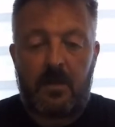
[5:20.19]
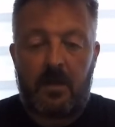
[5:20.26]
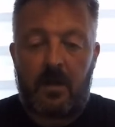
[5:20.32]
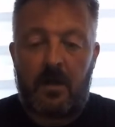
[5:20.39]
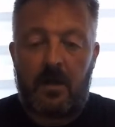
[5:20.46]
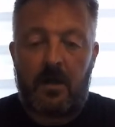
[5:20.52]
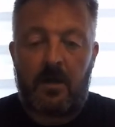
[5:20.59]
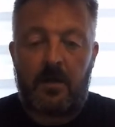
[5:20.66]

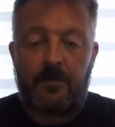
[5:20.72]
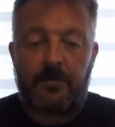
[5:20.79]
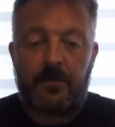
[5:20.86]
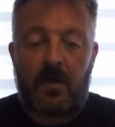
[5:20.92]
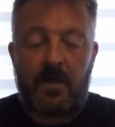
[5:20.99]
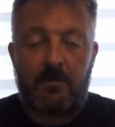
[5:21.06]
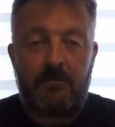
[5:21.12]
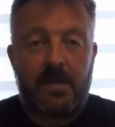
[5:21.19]
Um,
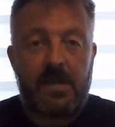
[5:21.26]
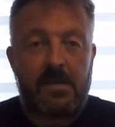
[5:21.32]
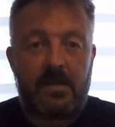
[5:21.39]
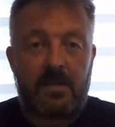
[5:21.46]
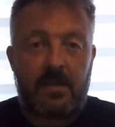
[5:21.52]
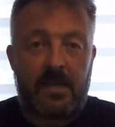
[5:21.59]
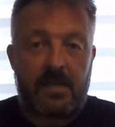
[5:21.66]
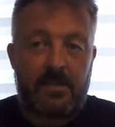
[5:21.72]
I
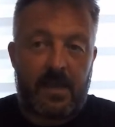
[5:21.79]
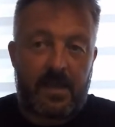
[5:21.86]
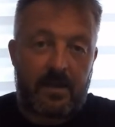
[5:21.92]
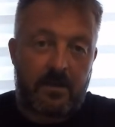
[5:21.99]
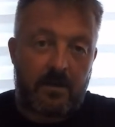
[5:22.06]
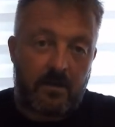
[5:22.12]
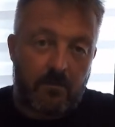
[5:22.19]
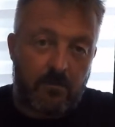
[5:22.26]
immediately
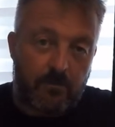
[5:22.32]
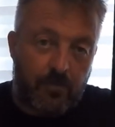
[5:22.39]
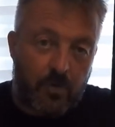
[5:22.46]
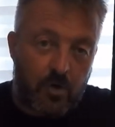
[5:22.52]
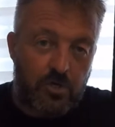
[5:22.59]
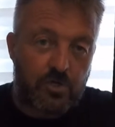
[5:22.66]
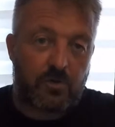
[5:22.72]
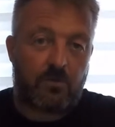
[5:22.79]
then
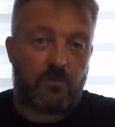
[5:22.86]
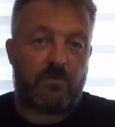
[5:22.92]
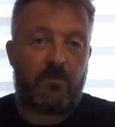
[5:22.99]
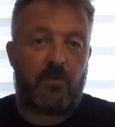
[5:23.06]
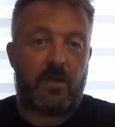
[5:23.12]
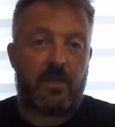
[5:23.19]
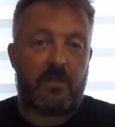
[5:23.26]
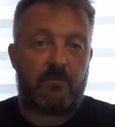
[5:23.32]
pushed with
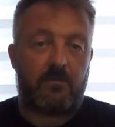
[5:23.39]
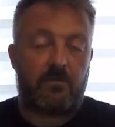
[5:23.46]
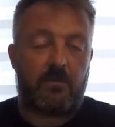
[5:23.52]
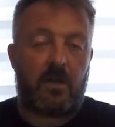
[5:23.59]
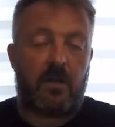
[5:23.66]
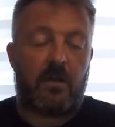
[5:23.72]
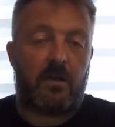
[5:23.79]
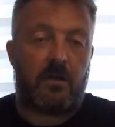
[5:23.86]
my
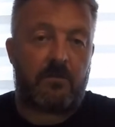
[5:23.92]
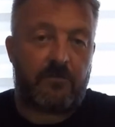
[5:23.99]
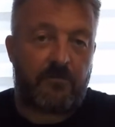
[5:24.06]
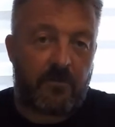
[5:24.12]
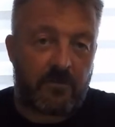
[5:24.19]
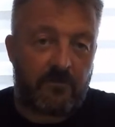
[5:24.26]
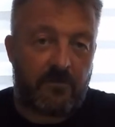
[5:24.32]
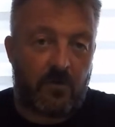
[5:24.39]
uh,
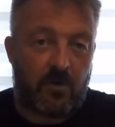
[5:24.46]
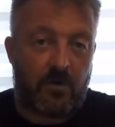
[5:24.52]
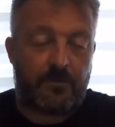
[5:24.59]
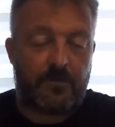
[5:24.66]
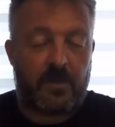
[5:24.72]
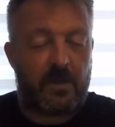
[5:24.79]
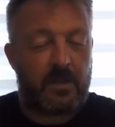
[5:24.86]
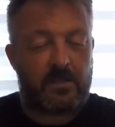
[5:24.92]
front foot,
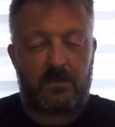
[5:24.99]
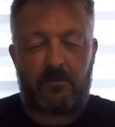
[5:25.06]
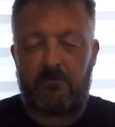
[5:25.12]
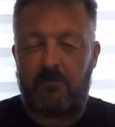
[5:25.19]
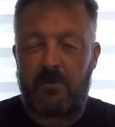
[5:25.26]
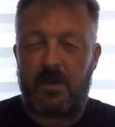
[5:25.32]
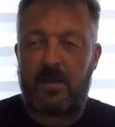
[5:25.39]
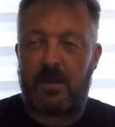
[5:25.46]
and it's a
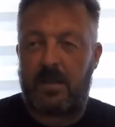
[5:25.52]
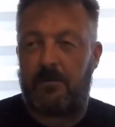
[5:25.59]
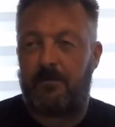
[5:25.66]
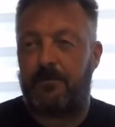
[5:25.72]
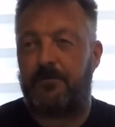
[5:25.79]
really